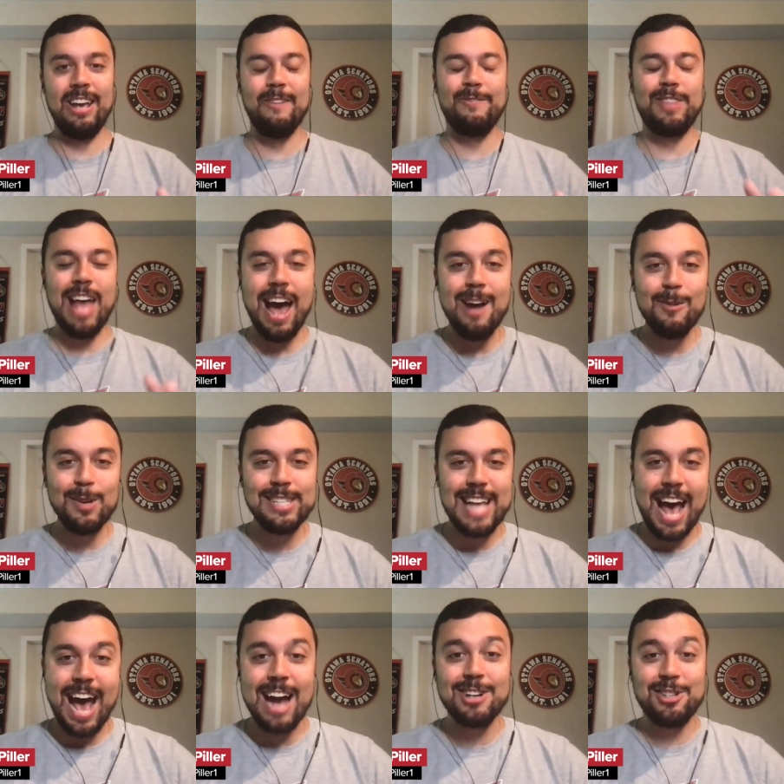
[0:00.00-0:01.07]
If that was
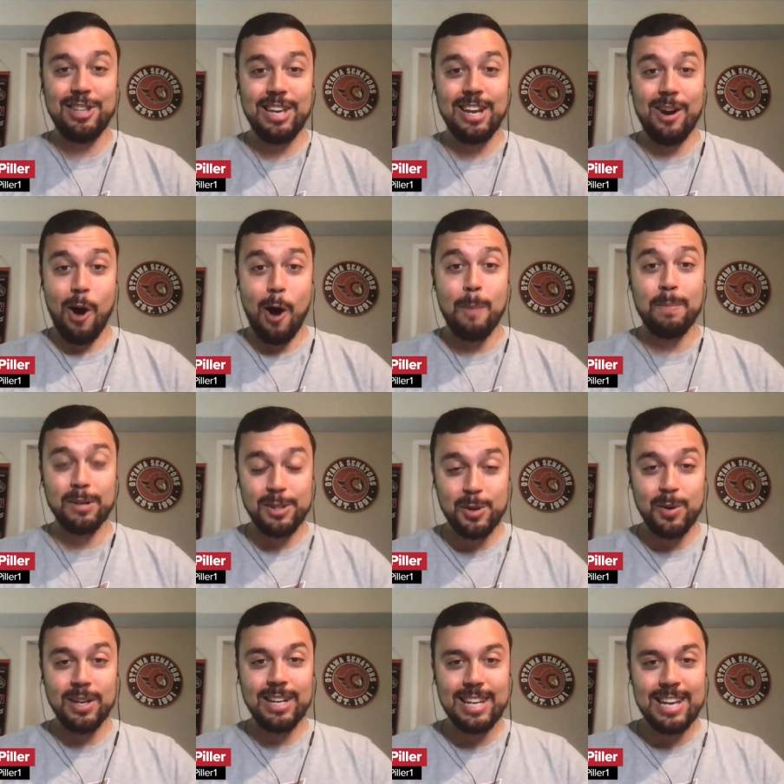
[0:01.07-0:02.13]
actually an
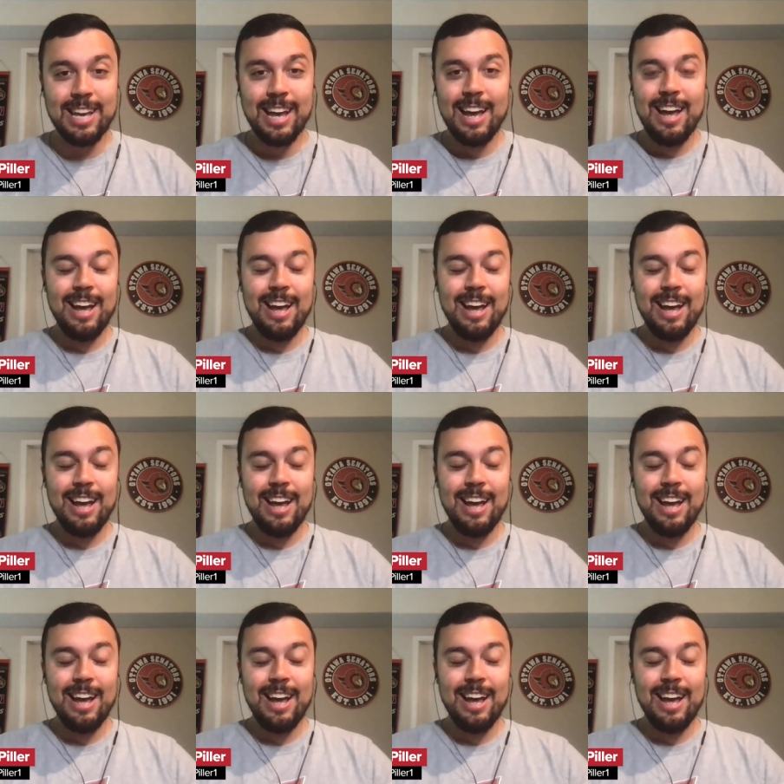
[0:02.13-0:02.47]
opportunity,